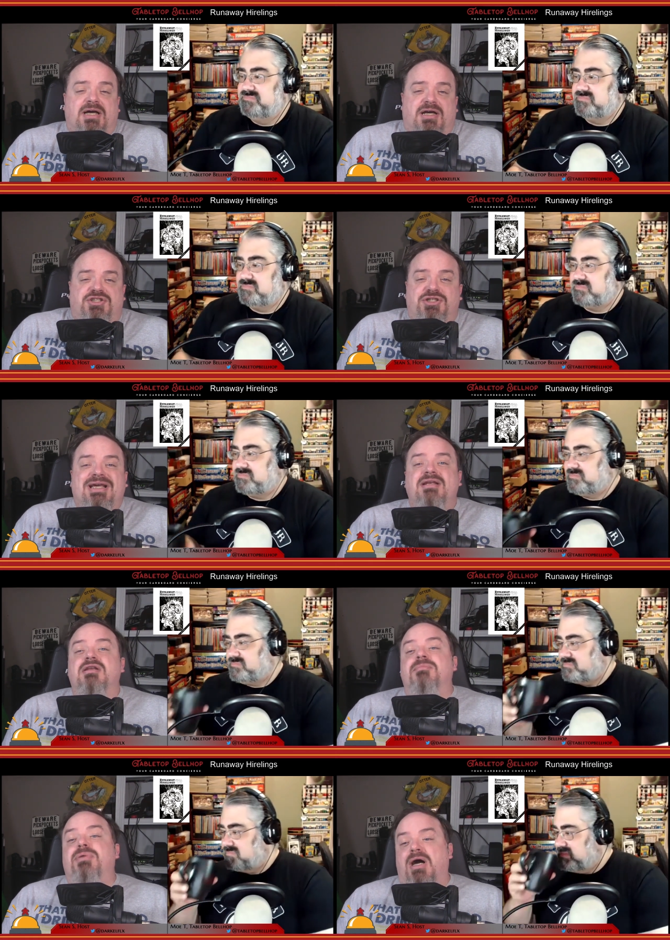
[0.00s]
Speaker 1: uh, should get
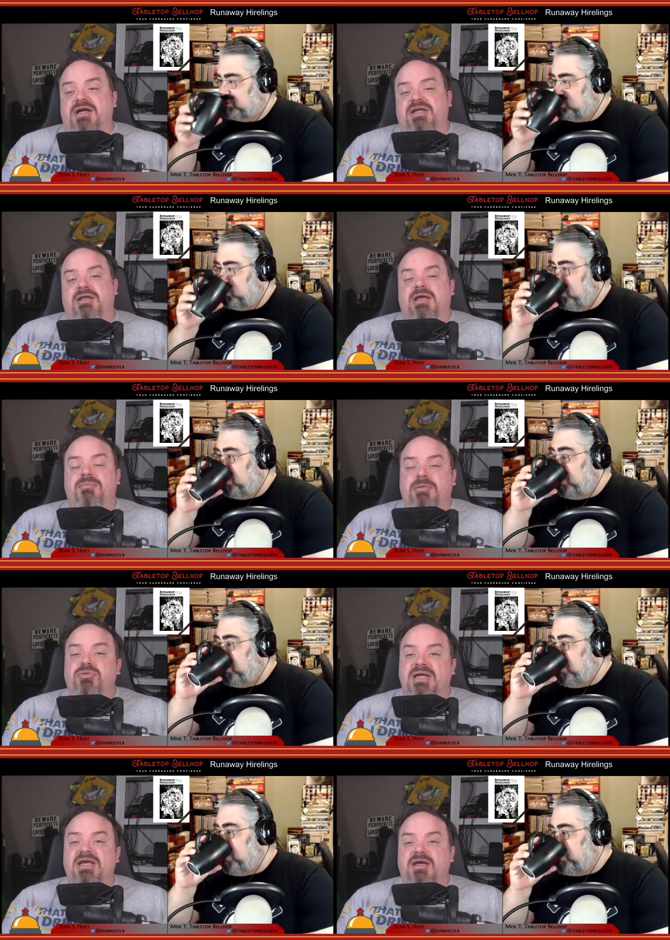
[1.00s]
into the pocket and be
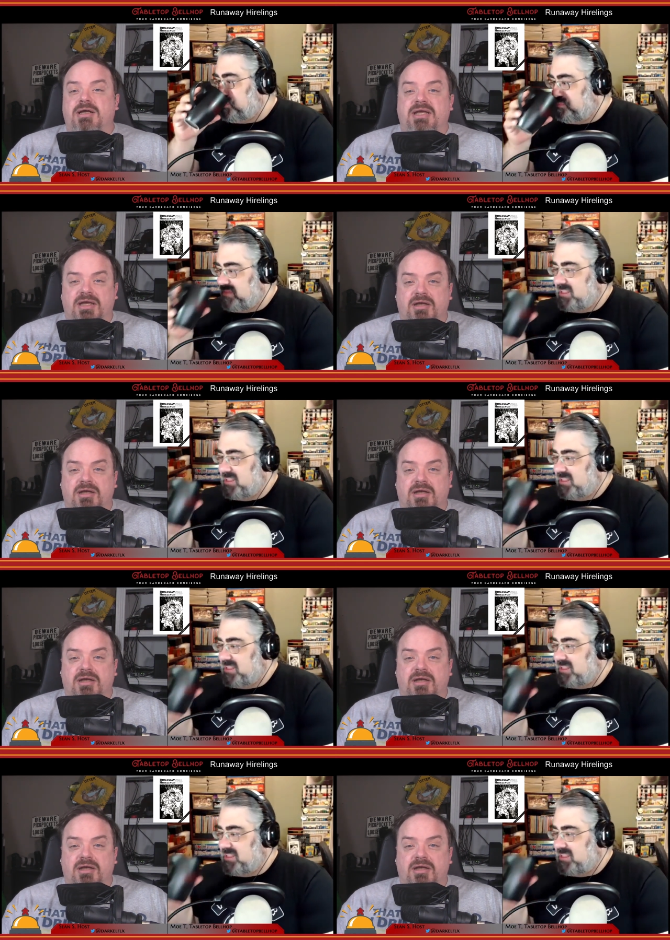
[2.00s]
playing